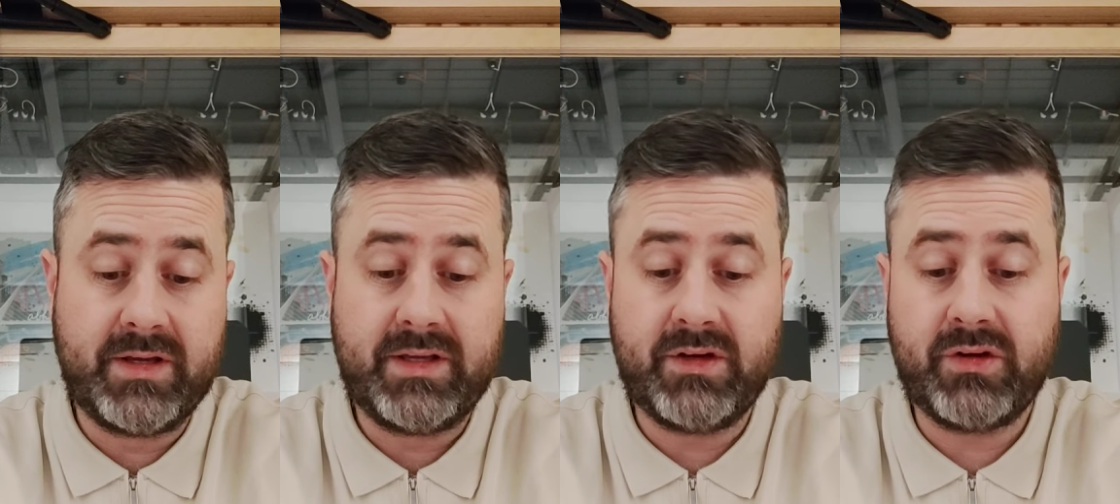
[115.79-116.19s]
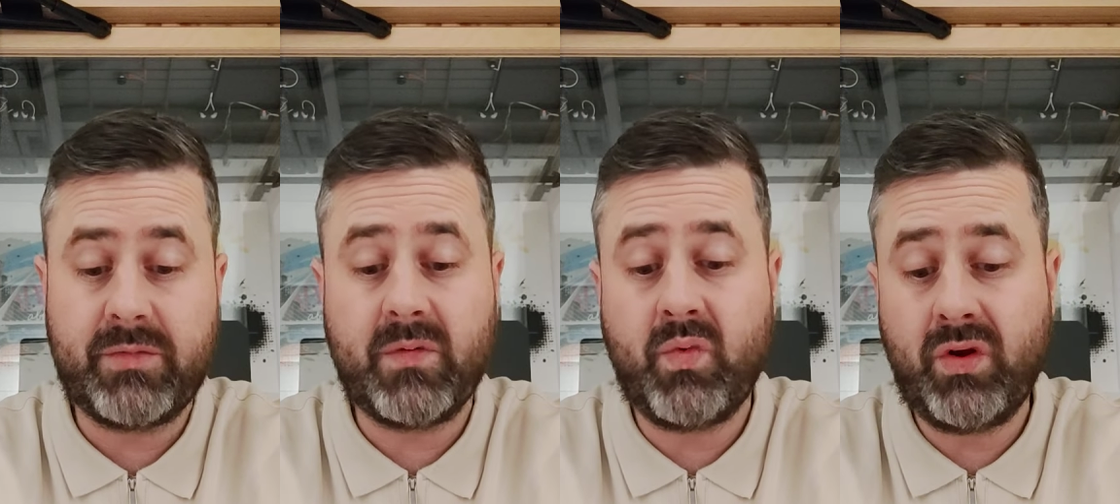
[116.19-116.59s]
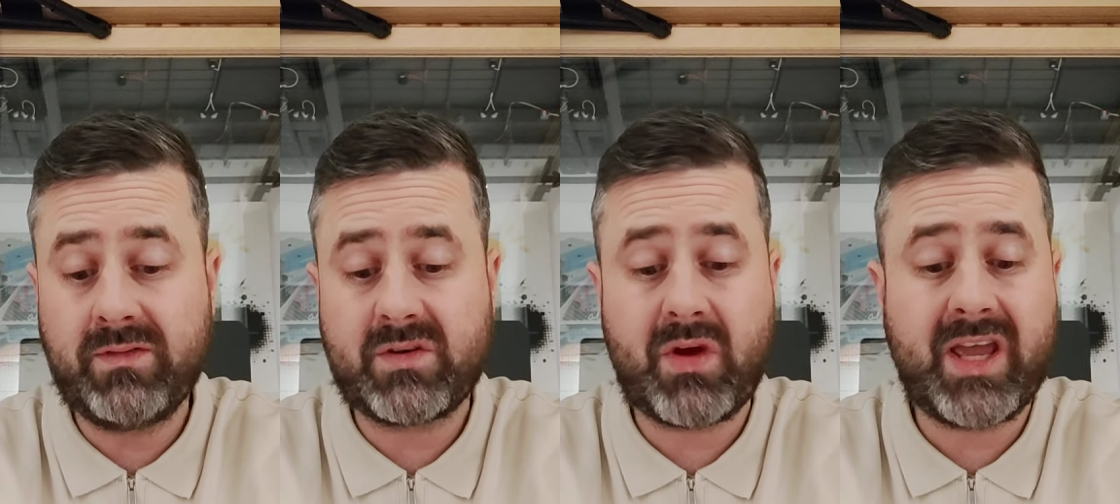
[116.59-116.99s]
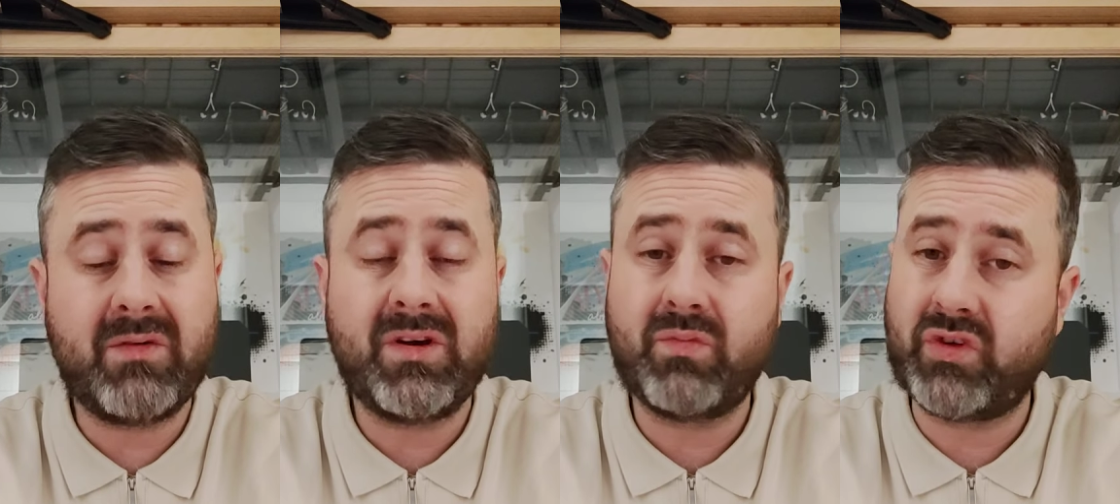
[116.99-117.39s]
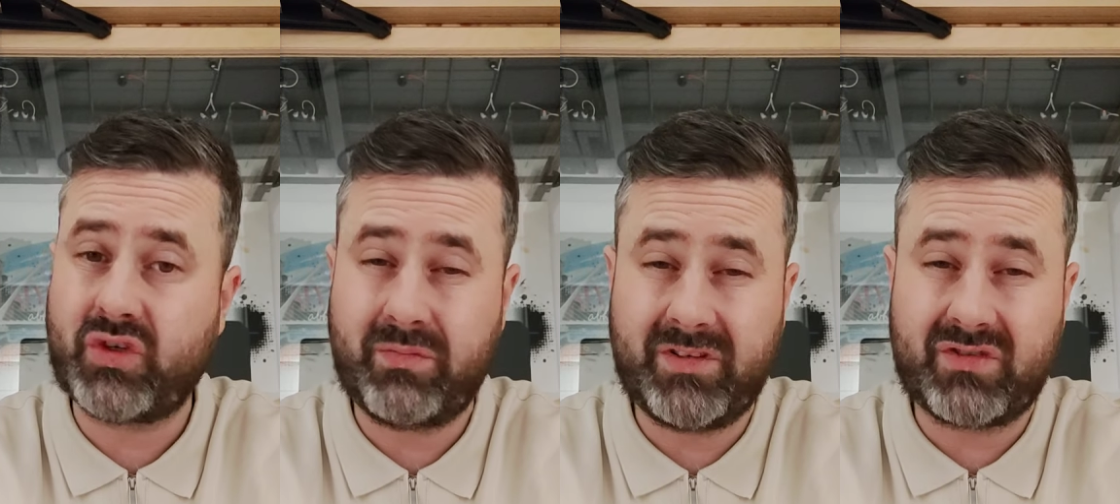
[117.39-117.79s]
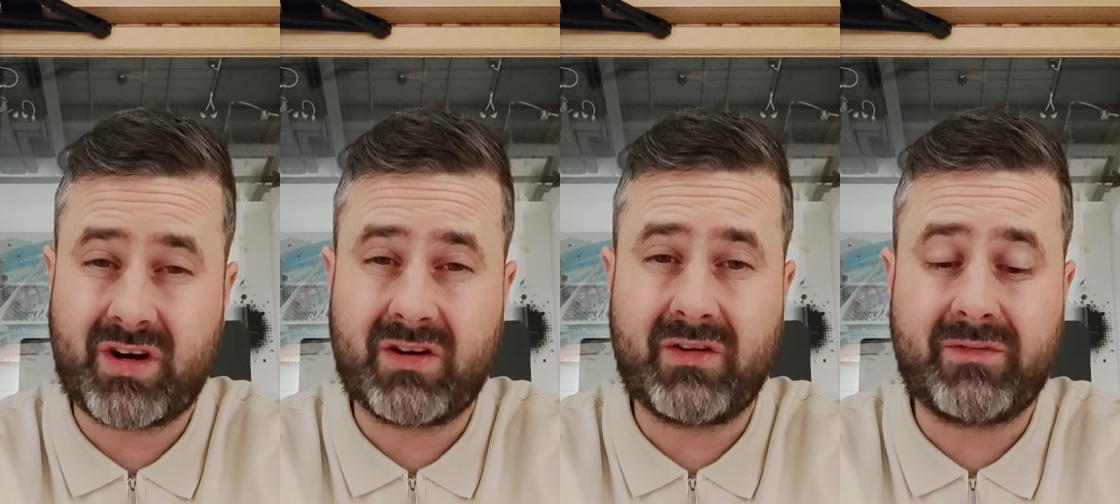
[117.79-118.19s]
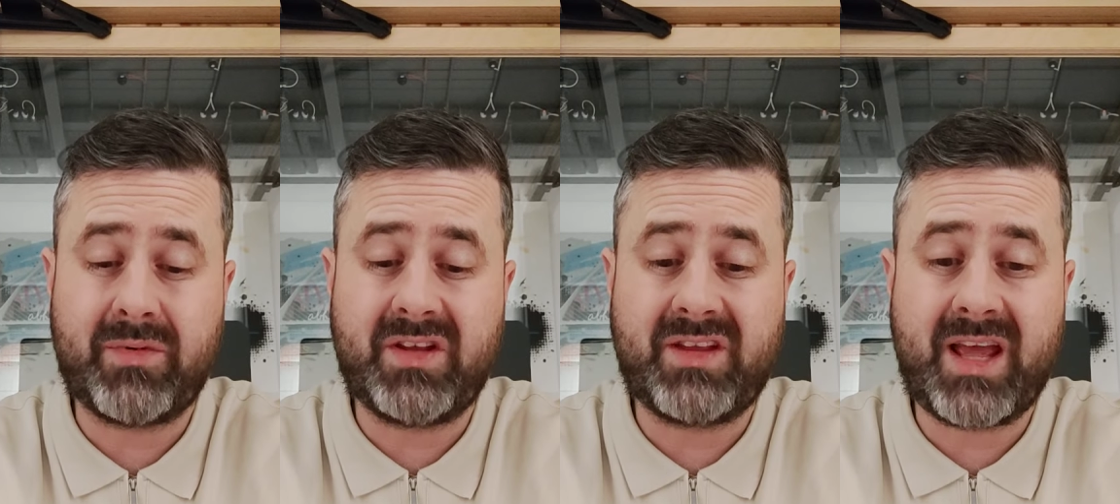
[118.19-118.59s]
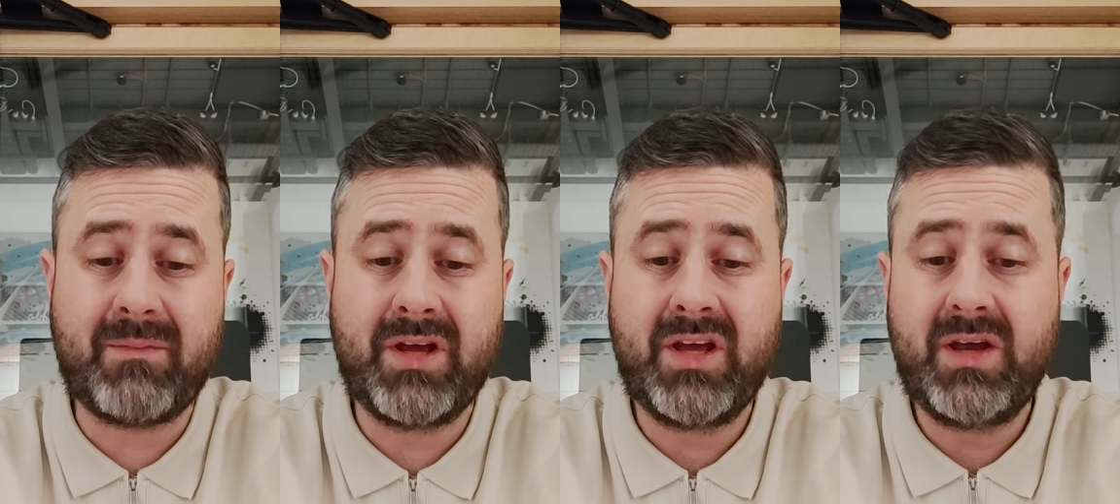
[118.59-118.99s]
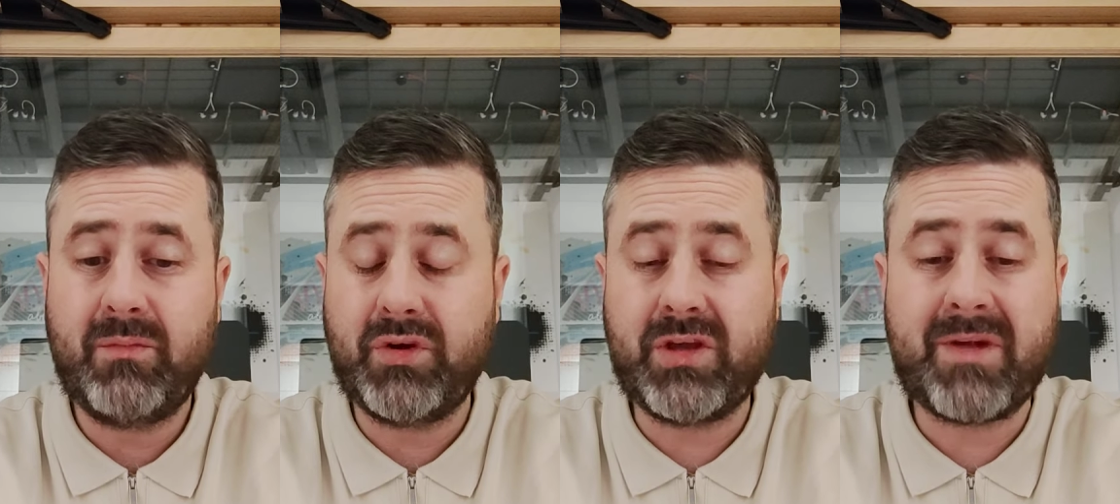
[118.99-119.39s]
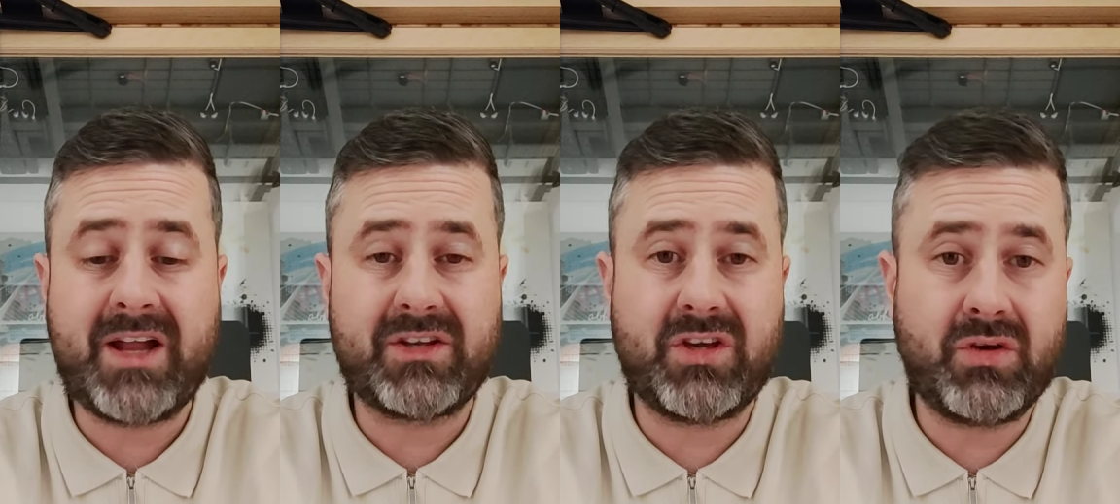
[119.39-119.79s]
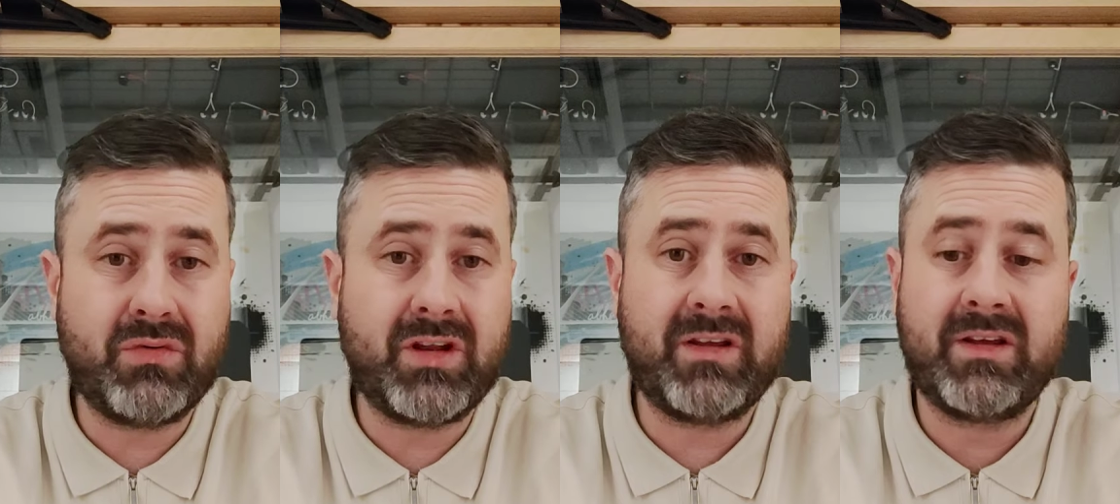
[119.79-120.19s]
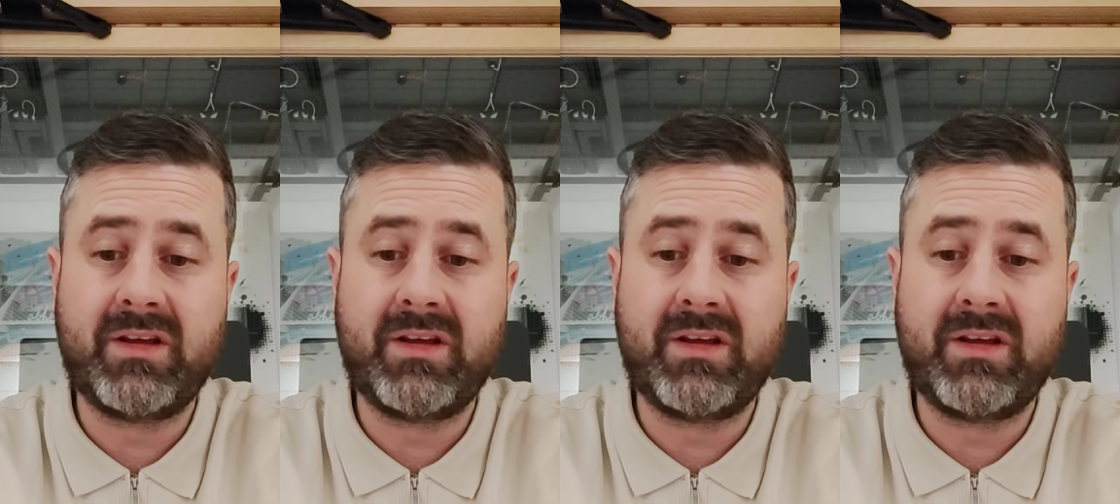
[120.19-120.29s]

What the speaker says: You know what I mean? Wolves away, we should be strong enough to beat them, but your man Kuna,